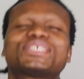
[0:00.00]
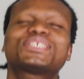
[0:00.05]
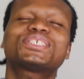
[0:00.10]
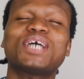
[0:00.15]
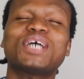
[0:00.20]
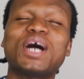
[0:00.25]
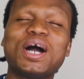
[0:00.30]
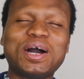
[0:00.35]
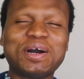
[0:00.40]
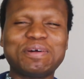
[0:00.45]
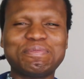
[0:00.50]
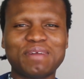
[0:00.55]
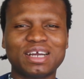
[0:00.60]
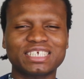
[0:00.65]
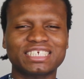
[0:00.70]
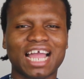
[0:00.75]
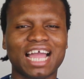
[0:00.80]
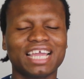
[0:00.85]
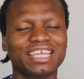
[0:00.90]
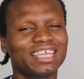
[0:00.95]
so
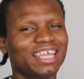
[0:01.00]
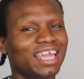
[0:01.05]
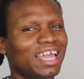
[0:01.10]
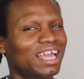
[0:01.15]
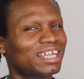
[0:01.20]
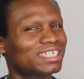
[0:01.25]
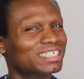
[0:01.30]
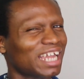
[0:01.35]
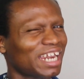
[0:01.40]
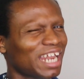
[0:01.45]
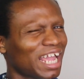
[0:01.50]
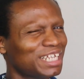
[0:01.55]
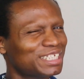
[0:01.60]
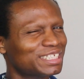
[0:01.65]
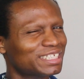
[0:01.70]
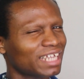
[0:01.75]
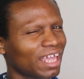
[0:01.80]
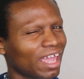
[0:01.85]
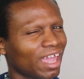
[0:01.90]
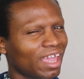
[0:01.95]
much and yes can i
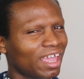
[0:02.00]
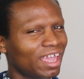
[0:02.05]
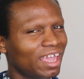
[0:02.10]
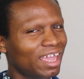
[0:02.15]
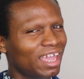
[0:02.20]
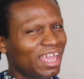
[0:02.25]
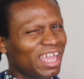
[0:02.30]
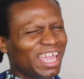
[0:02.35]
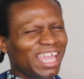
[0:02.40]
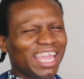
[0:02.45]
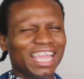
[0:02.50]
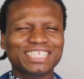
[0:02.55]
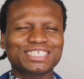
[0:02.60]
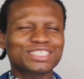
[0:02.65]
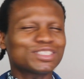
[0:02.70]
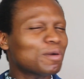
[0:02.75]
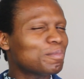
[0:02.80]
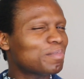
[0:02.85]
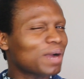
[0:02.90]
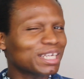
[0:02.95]
say
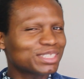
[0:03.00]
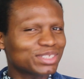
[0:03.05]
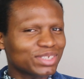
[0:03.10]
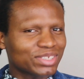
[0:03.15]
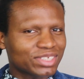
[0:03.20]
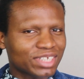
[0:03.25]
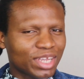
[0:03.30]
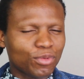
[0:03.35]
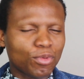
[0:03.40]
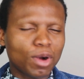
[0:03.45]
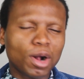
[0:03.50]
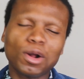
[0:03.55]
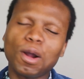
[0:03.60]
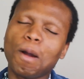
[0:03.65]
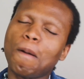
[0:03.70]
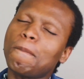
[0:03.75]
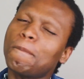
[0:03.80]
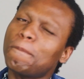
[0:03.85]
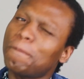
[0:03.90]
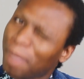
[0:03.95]
it's not bad to say
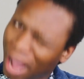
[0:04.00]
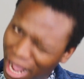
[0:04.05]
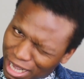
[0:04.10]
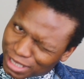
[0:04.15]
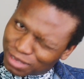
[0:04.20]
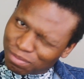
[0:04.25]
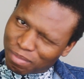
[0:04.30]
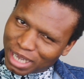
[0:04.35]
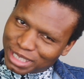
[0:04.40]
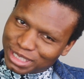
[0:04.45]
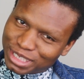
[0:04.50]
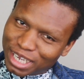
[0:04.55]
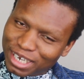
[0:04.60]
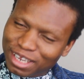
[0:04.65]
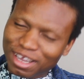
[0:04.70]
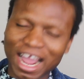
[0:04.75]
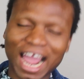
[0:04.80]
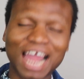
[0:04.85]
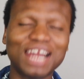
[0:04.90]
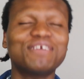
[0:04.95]
welcome back to my
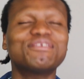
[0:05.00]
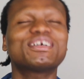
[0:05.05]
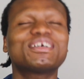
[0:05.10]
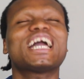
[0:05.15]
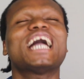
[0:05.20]
channel i love you